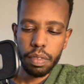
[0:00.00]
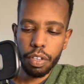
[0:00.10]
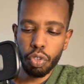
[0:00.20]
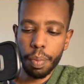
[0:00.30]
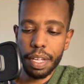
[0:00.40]

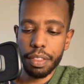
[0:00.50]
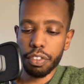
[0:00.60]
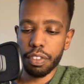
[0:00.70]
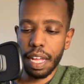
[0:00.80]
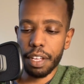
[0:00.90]
to make
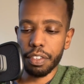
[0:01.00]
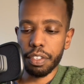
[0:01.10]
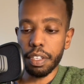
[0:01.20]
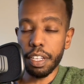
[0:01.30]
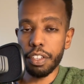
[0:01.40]
this
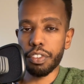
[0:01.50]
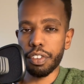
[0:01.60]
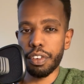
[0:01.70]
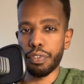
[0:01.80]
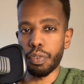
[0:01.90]
task
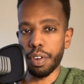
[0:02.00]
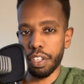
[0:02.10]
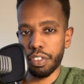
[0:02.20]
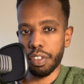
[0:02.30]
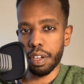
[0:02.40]
easier for
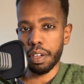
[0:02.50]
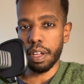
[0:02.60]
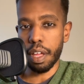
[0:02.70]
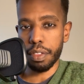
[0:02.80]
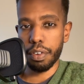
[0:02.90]
each
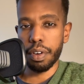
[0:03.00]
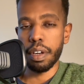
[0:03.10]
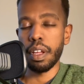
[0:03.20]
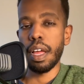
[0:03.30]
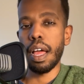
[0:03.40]
other,
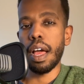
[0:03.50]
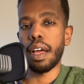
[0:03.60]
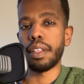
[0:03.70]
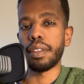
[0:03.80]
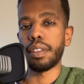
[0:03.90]

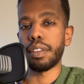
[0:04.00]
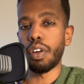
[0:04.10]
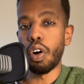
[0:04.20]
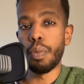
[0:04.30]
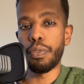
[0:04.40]
and
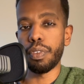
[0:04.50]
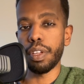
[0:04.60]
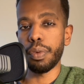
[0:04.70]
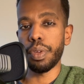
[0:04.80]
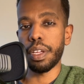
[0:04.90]

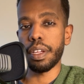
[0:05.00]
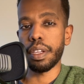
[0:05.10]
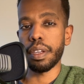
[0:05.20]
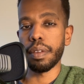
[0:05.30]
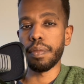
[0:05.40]
hopefully we
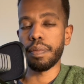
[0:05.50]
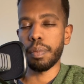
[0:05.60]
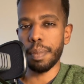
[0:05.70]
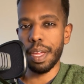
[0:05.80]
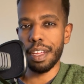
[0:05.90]
can
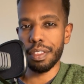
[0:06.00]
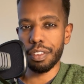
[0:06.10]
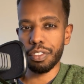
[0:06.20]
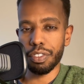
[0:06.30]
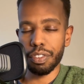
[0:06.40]
make
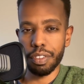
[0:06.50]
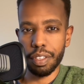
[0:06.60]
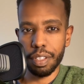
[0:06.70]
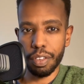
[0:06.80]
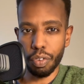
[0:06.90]
this
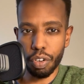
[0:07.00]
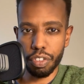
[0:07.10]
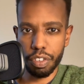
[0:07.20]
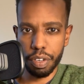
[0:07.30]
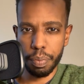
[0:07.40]
knowledge
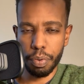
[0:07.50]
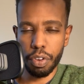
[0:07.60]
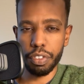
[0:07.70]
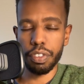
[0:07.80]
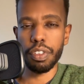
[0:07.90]
sharing
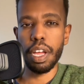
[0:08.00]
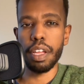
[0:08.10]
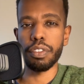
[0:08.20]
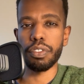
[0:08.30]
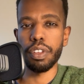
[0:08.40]
process
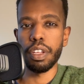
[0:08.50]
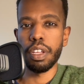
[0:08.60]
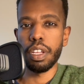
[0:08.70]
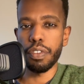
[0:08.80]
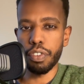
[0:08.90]
as
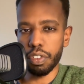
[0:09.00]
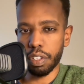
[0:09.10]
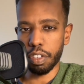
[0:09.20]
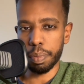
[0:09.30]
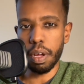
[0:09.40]
efficient
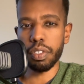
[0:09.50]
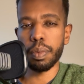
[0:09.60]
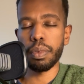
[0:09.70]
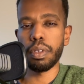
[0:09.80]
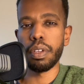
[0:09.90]
as
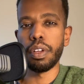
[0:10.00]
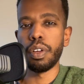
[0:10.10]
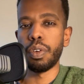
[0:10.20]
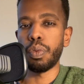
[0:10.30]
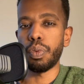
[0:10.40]
possible.
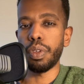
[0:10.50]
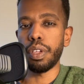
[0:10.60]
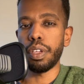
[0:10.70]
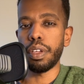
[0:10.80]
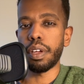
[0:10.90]

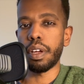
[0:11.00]
We